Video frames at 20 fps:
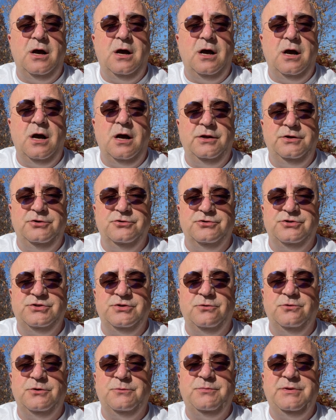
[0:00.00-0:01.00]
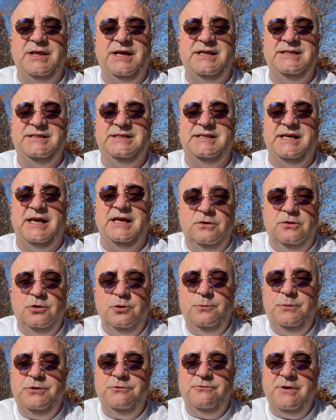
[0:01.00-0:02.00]
on your solar plan set.
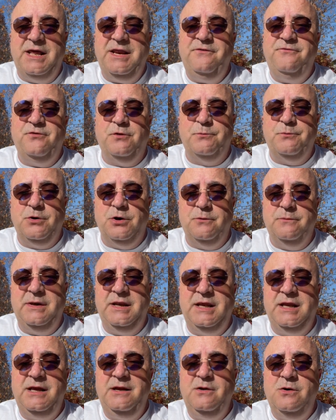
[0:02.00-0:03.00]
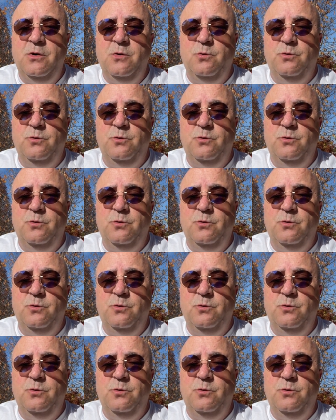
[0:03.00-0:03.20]
You'll be ready for permitting